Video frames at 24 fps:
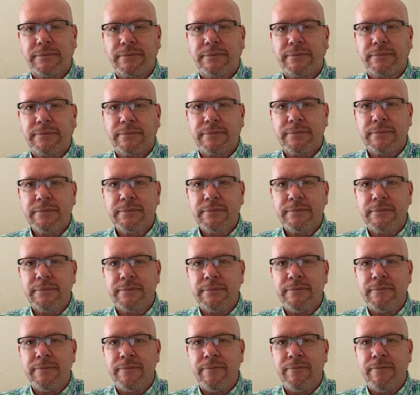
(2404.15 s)

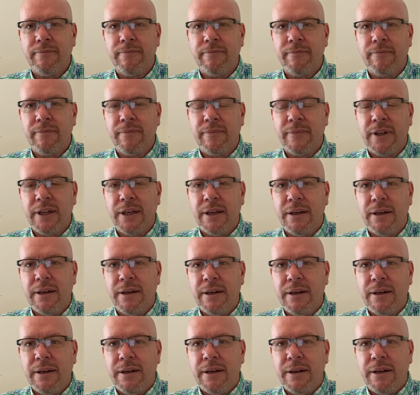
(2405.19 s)

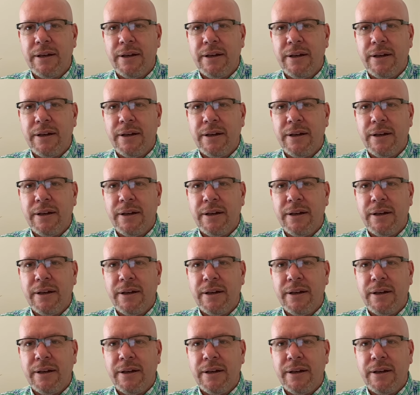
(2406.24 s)
Nothing is said.